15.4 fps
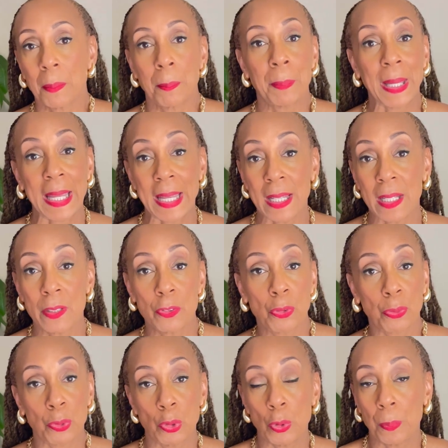band
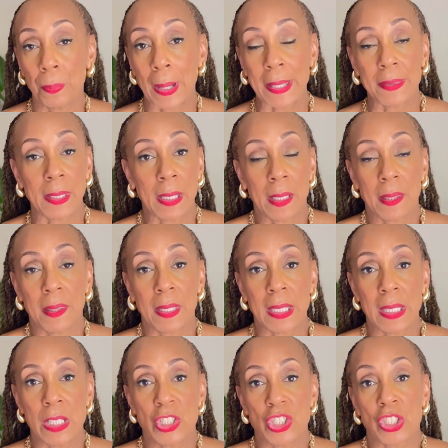group. I think
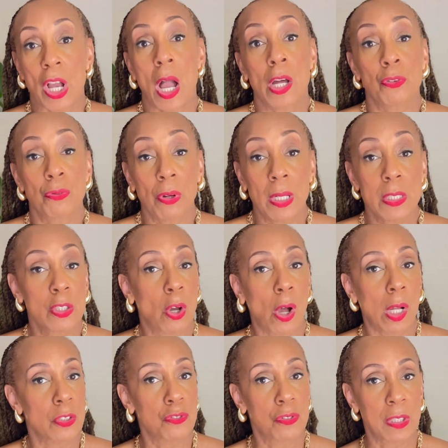the genre is
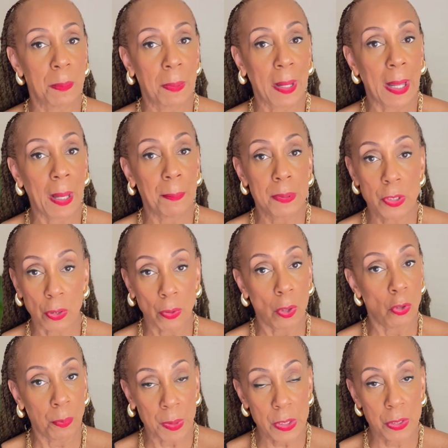called trip hop. Don't
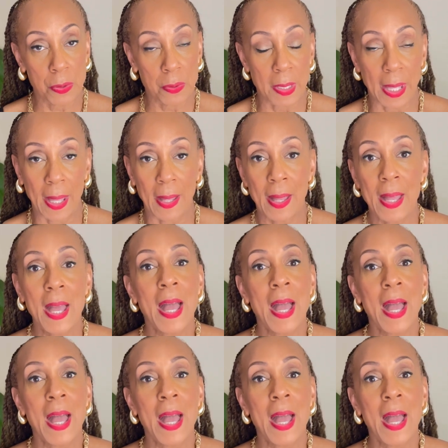hold me to that.